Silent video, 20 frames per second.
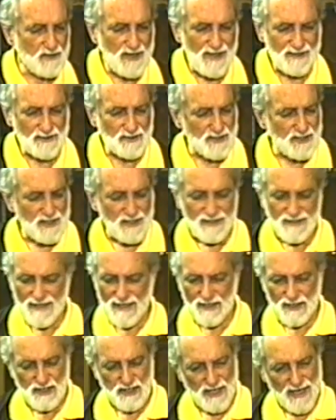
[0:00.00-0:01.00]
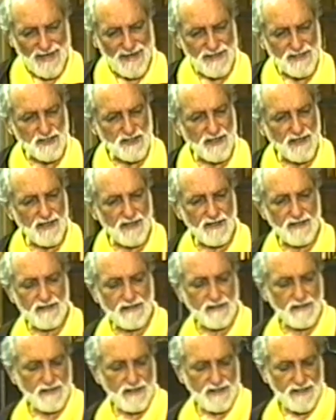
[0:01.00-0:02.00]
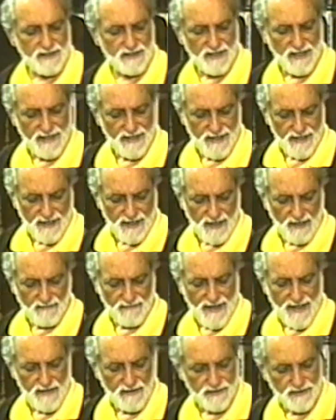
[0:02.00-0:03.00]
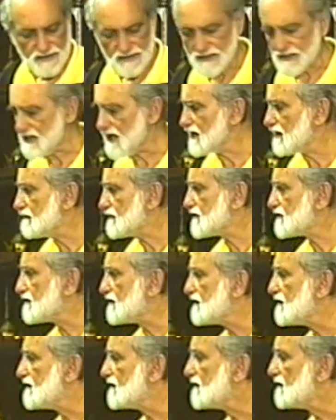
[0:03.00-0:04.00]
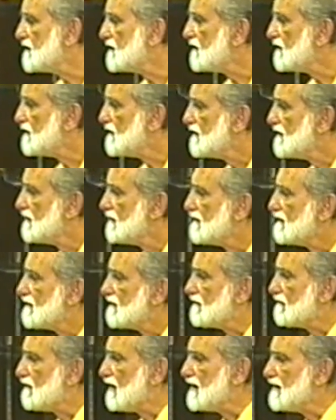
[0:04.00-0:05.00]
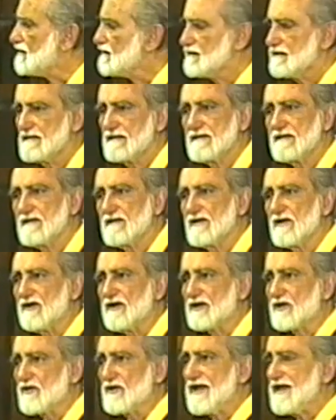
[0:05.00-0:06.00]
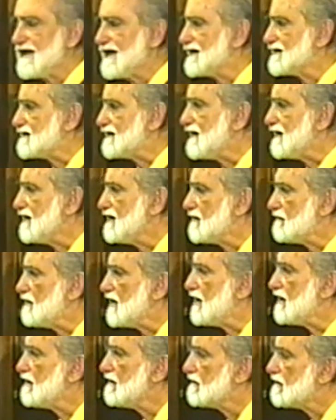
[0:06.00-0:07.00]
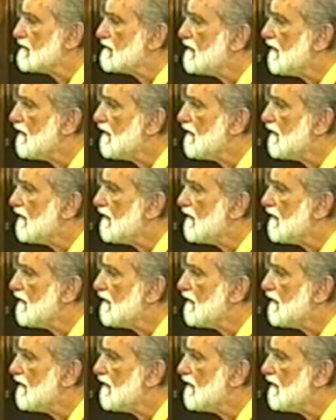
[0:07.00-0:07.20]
You're not changing anything. You're not taking any vows of celibacy, right? Or agree not to eat meat.